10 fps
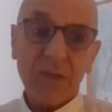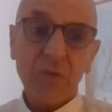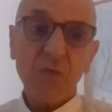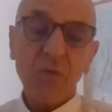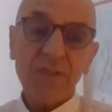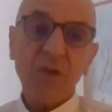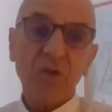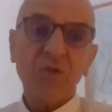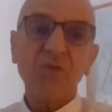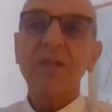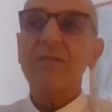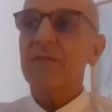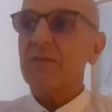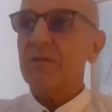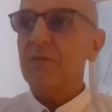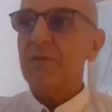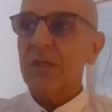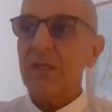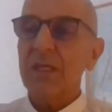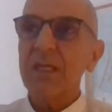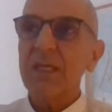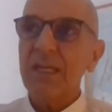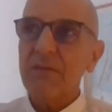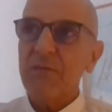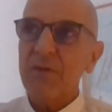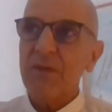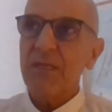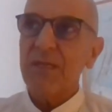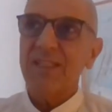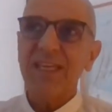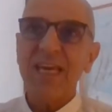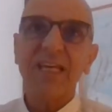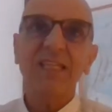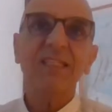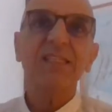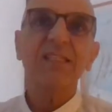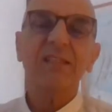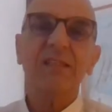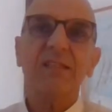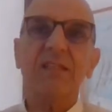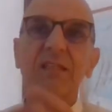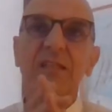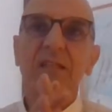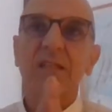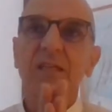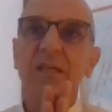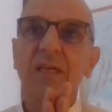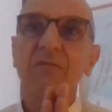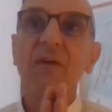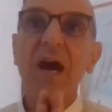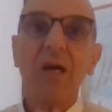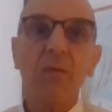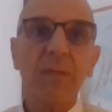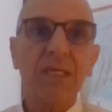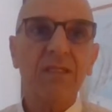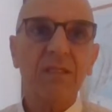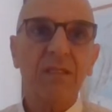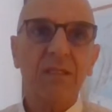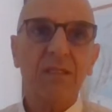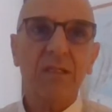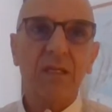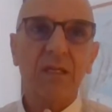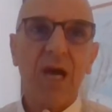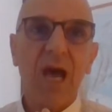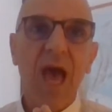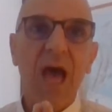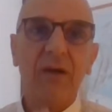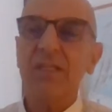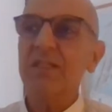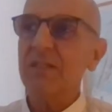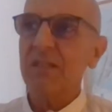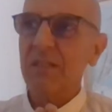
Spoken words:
to do is not to live in a dense environment, arid.